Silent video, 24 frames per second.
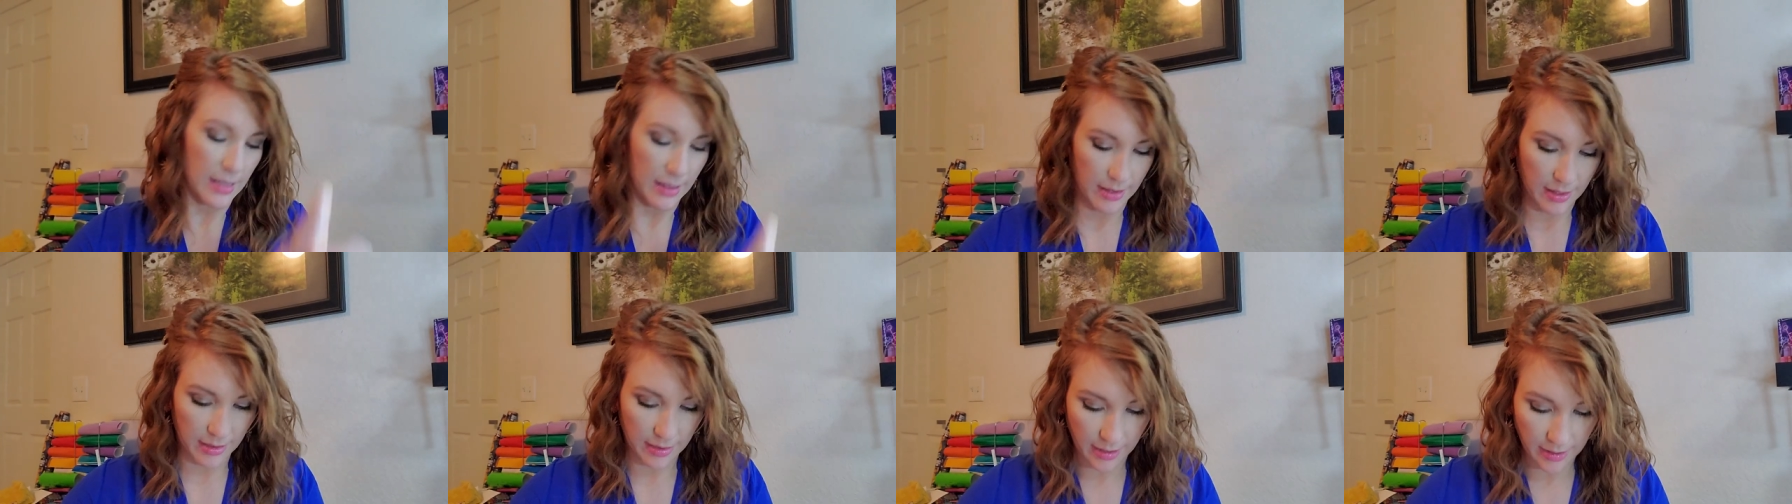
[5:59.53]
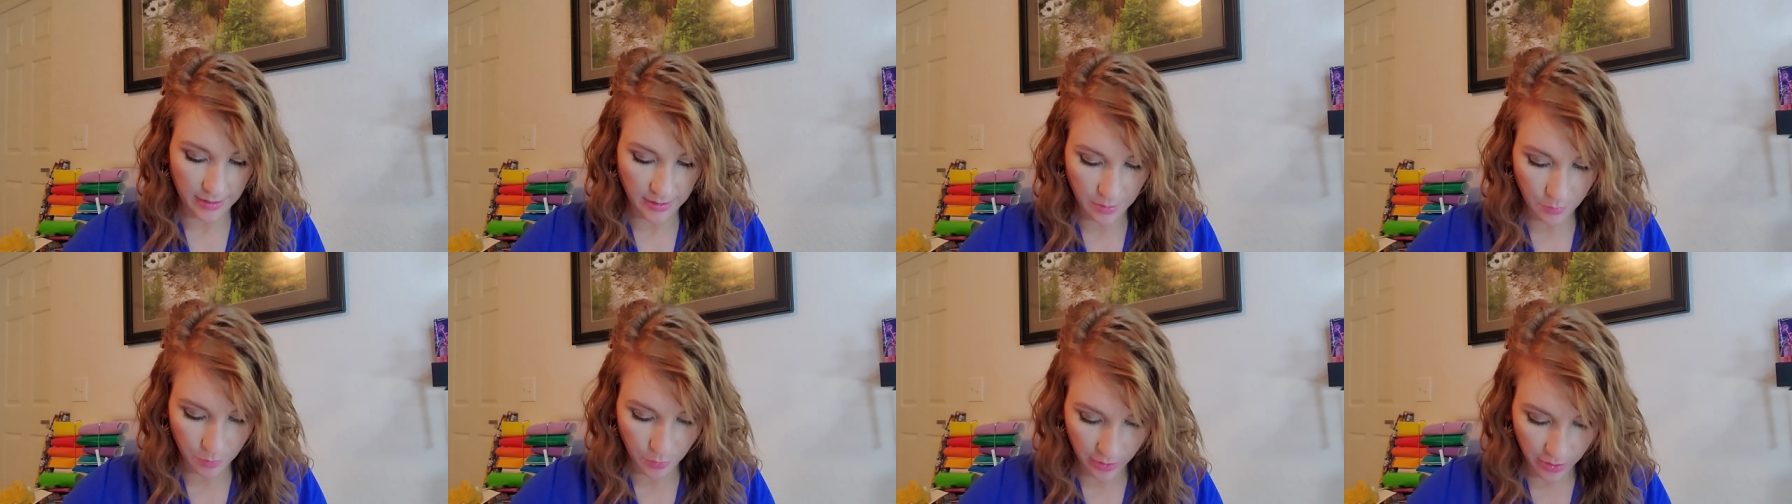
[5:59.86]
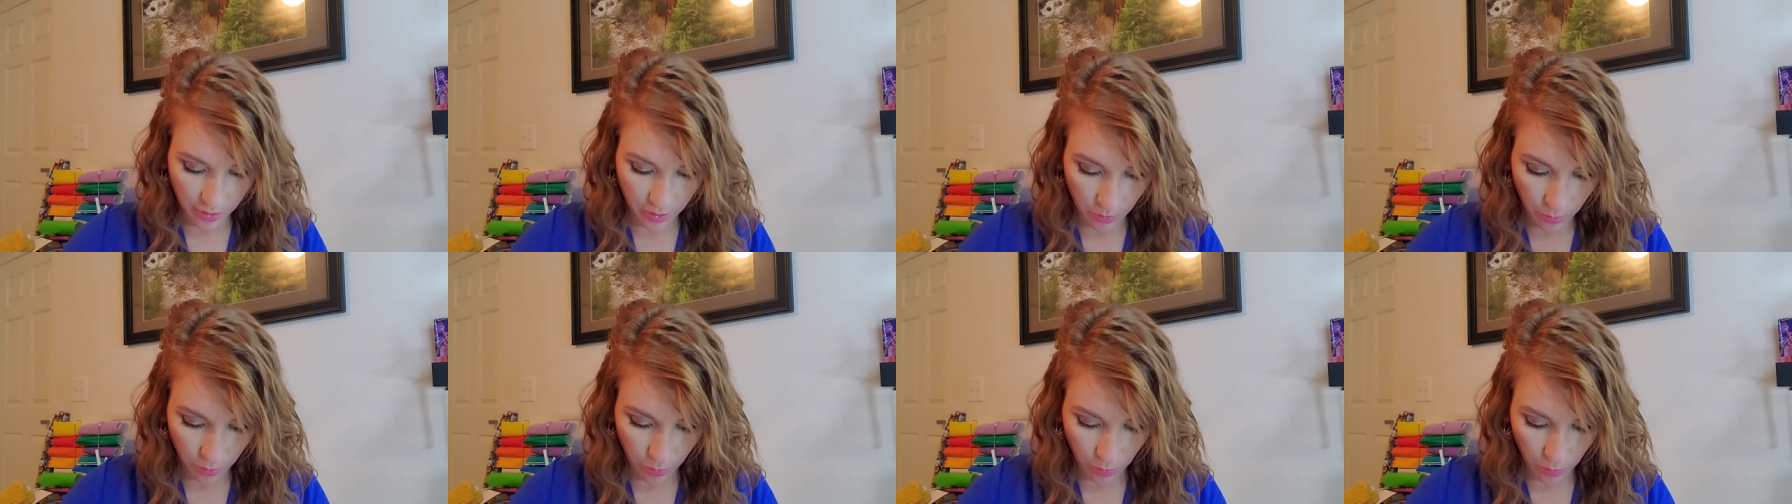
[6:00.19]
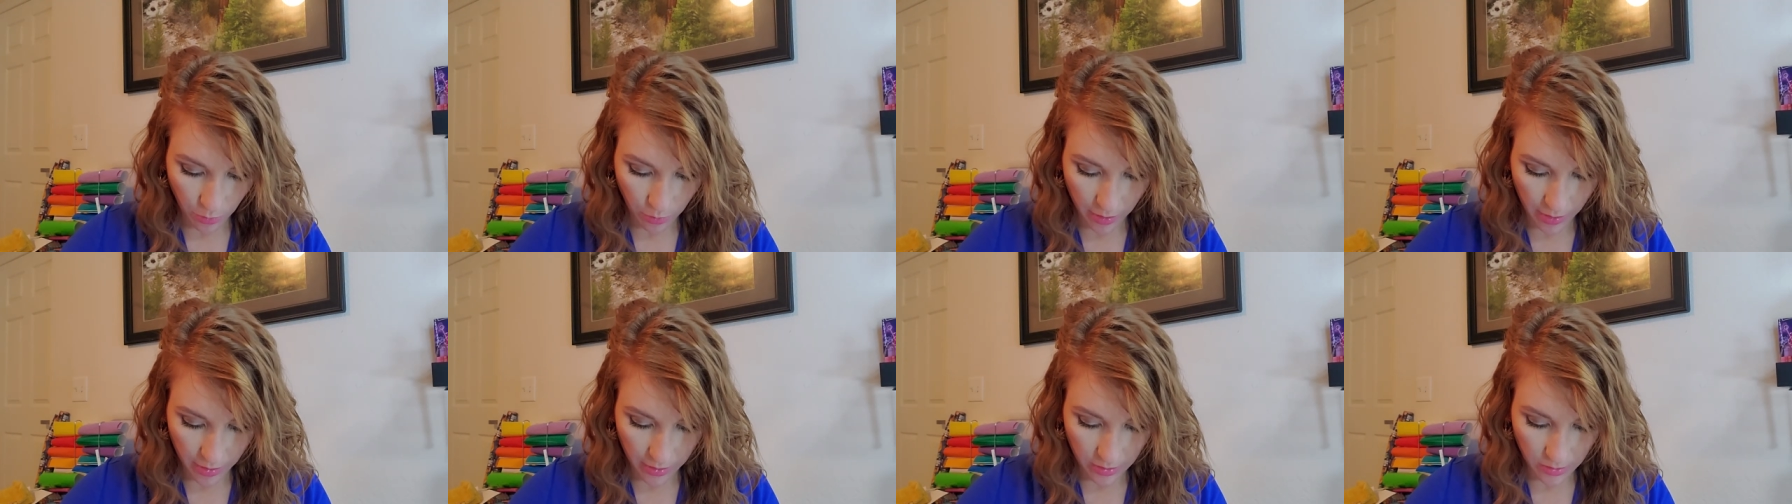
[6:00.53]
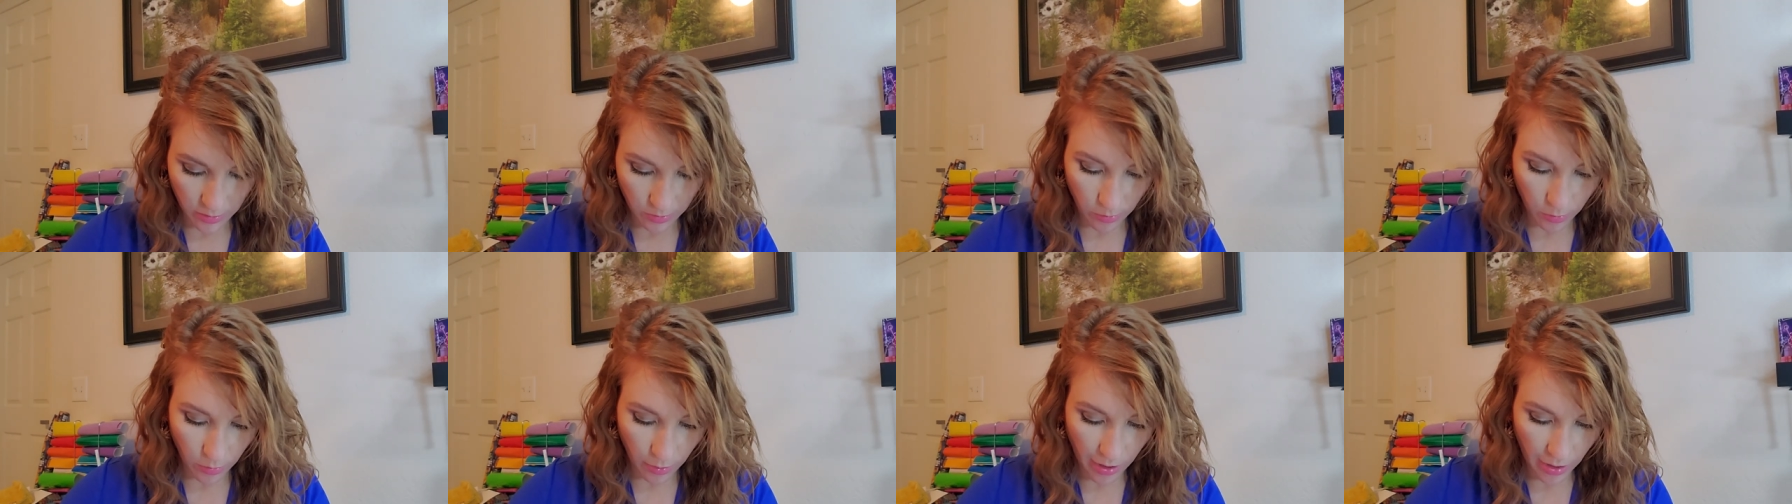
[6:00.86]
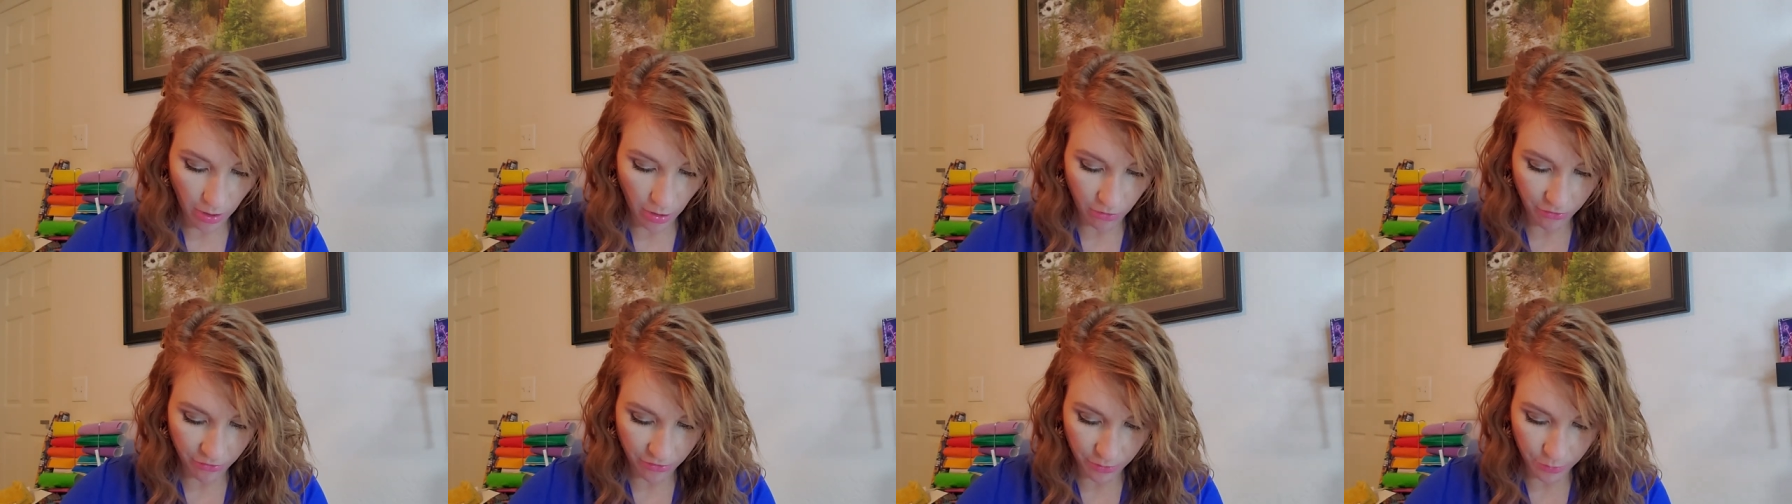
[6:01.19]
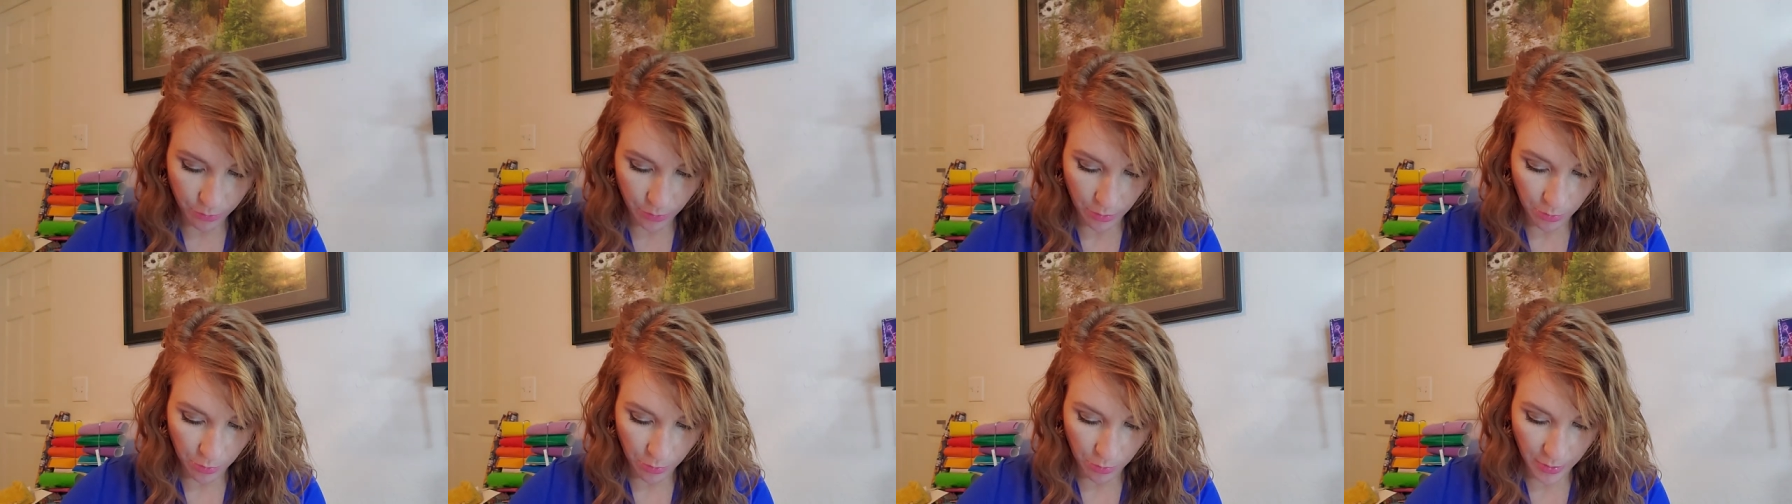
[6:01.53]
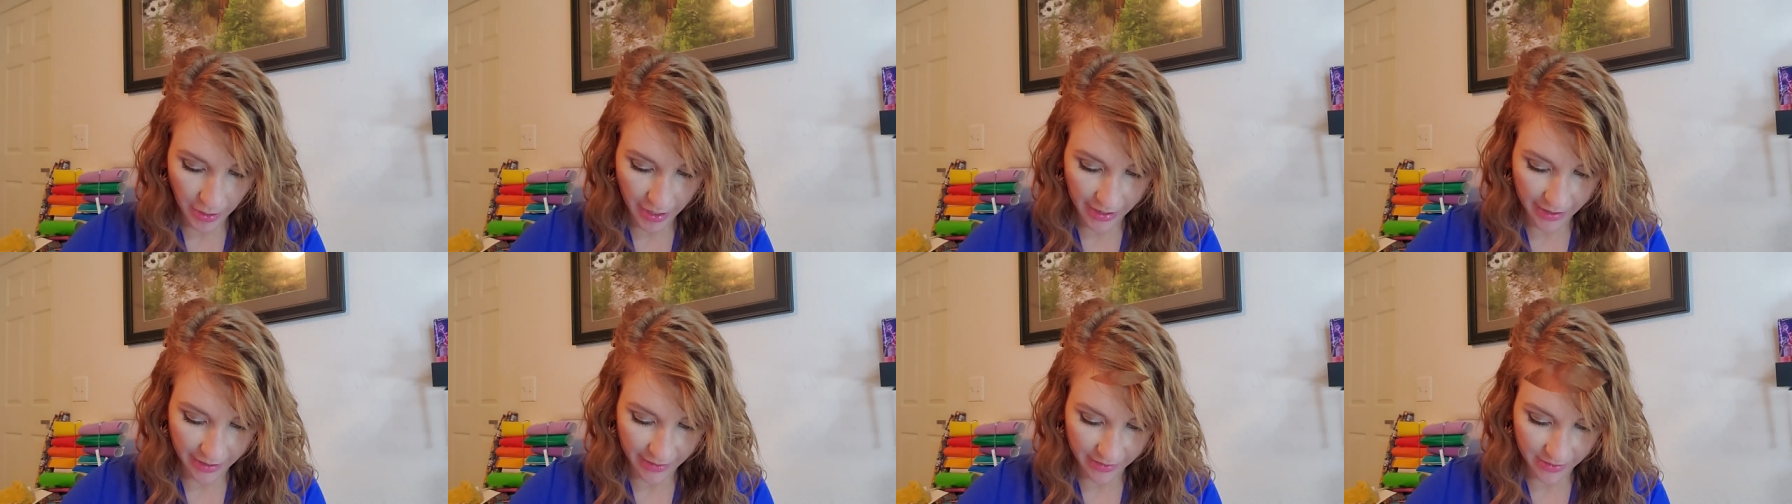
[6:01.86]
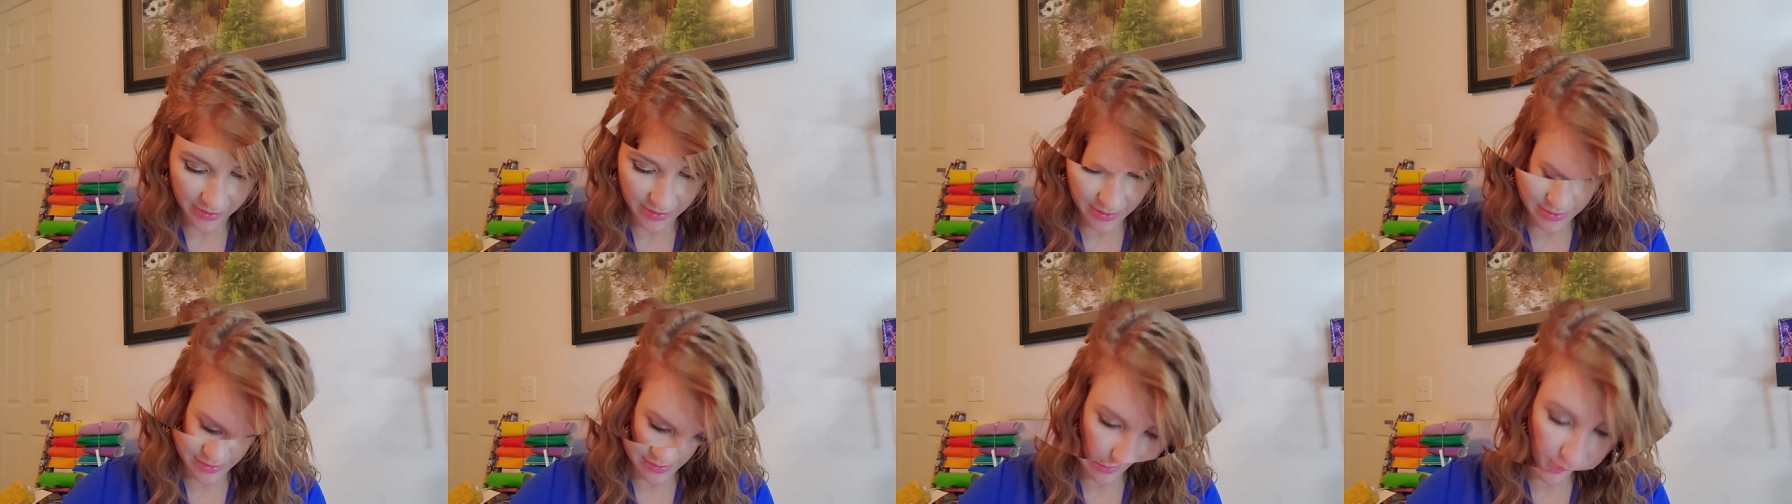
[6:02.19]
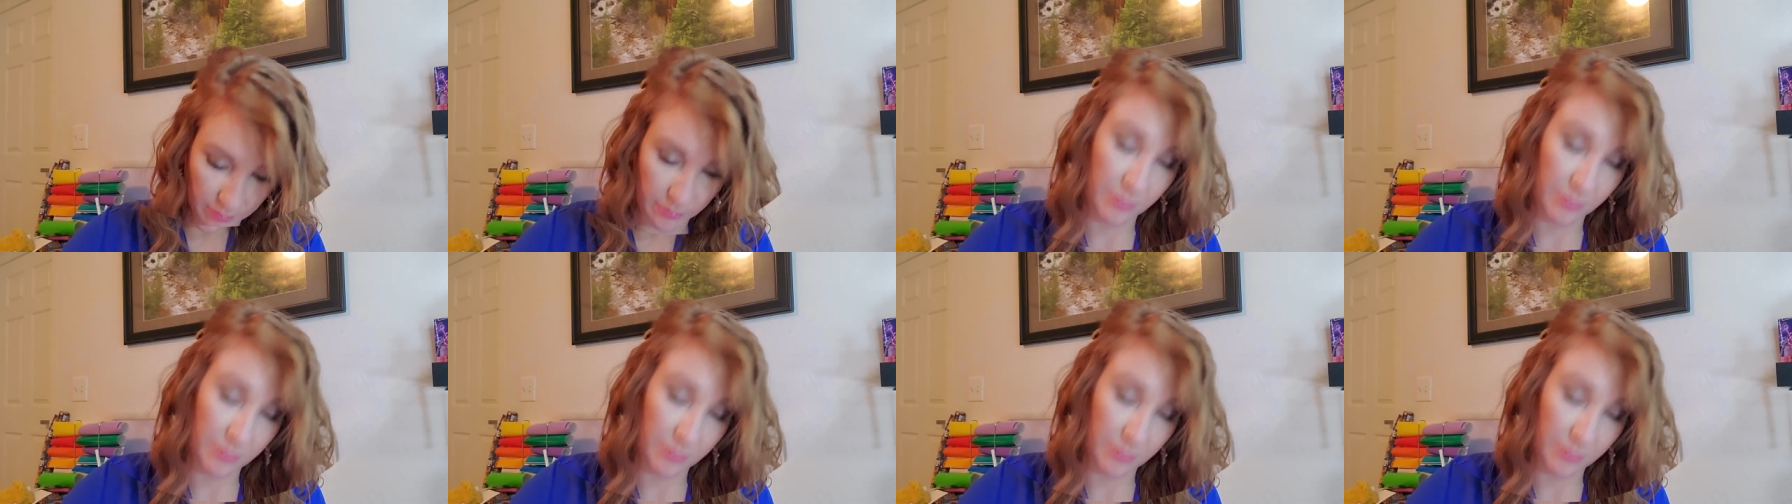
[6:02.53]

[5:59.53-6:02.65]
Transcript: I think that's a breakable one as well for bubble baths.